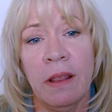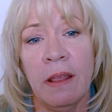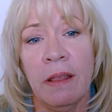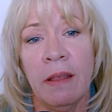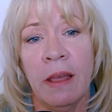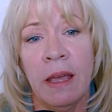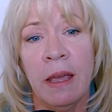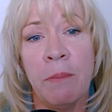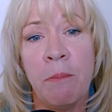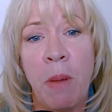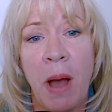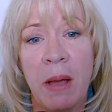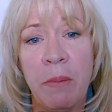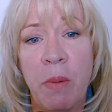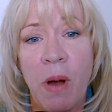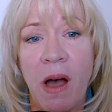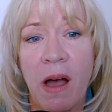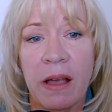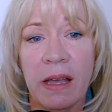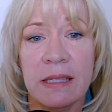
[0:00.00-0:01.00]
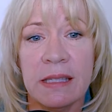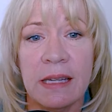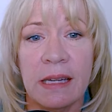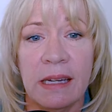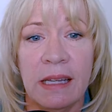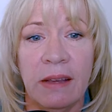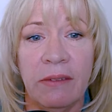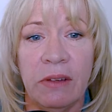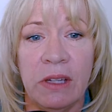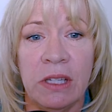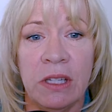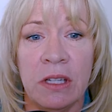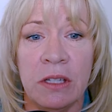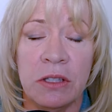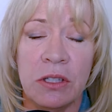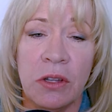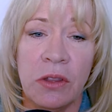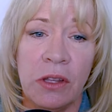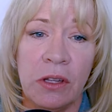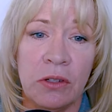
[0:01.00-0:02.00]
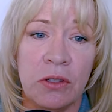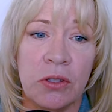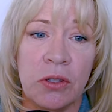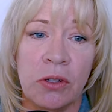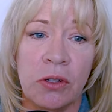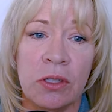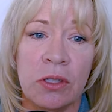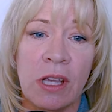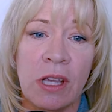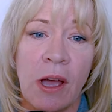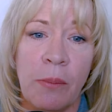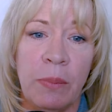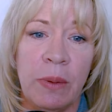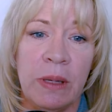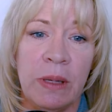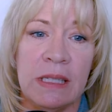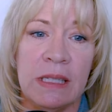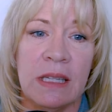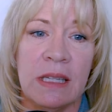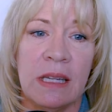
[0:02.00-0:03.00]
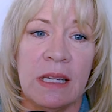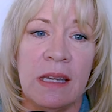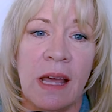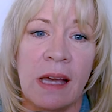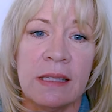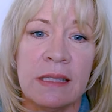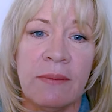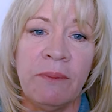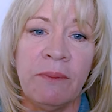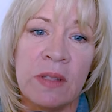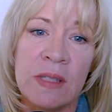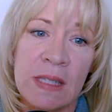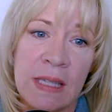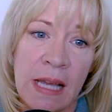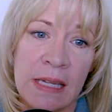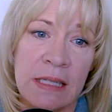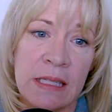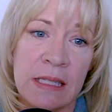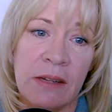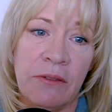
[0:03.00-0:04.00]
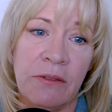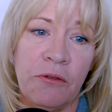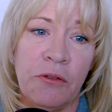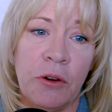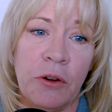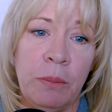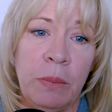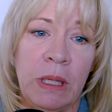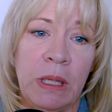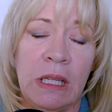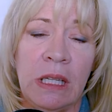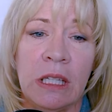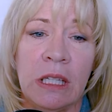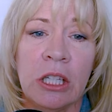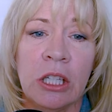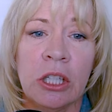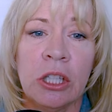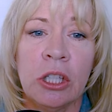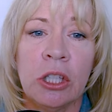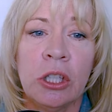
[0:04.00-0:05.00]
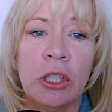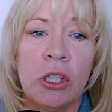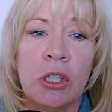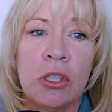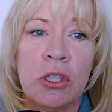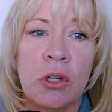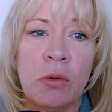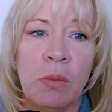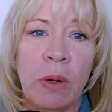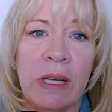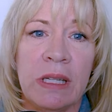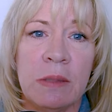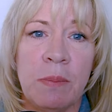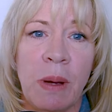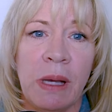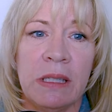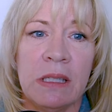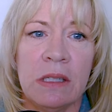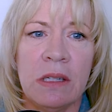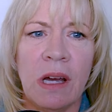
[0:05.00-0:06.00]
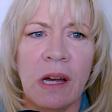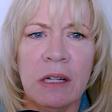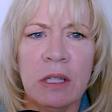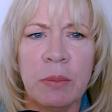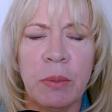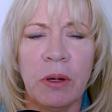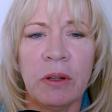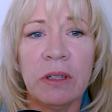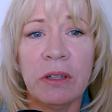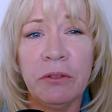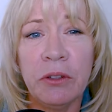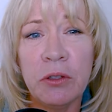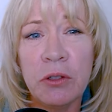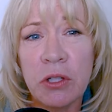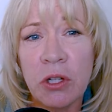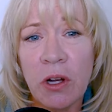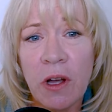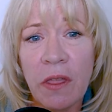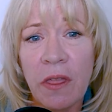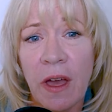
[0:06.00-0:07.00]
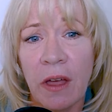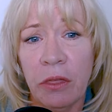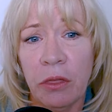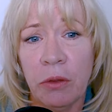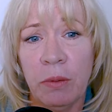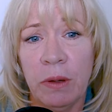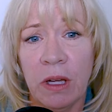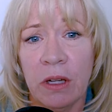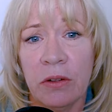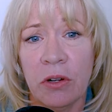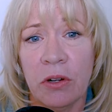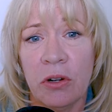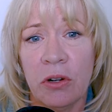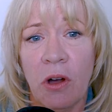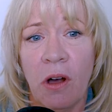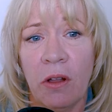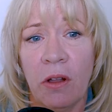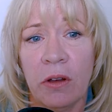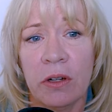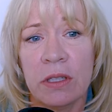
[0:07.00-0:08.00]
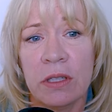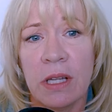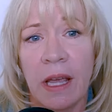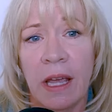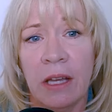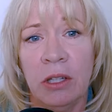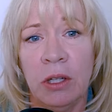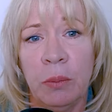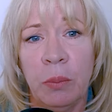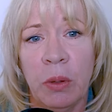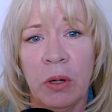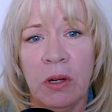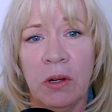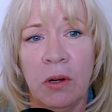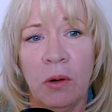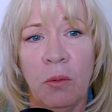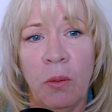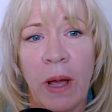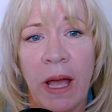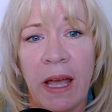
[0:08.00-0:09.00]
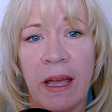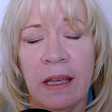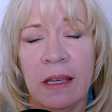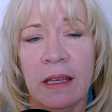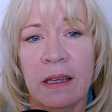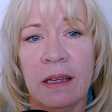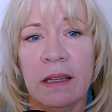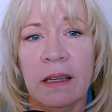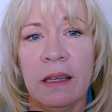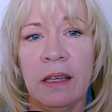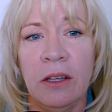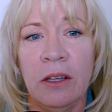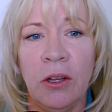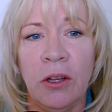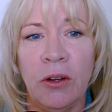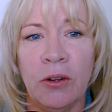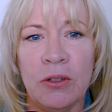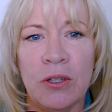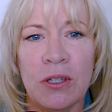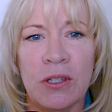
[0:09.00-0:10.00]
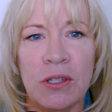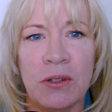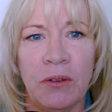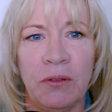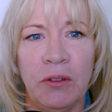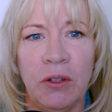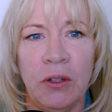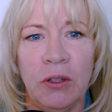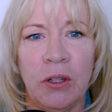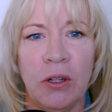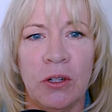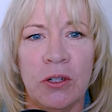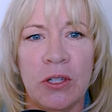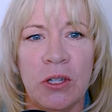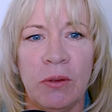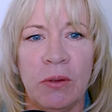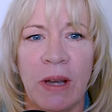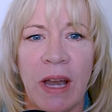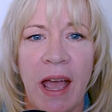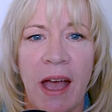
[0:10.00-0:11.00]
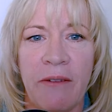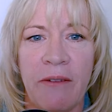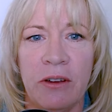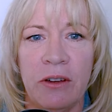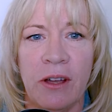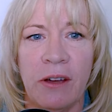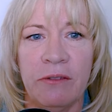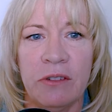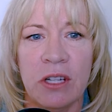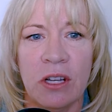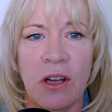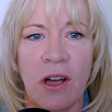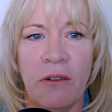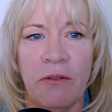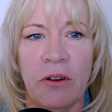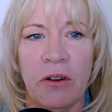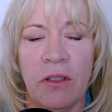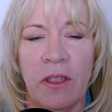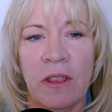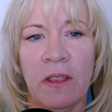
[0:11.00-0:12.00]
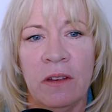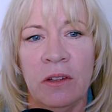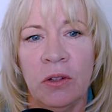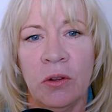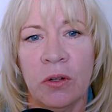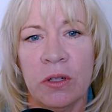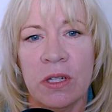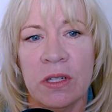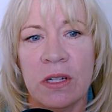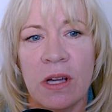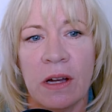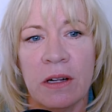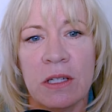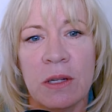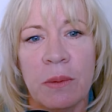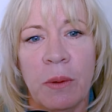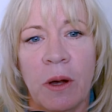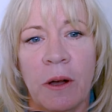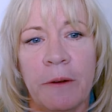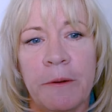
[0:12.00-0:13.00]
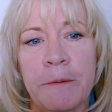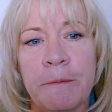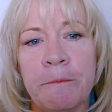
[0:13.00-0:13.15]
in my pocket instead of giving it to the insurance company is enough incentive for me to raise my deductible. And if you took that $300 and you put it away, just a few years, you would have enough to cover your deductible.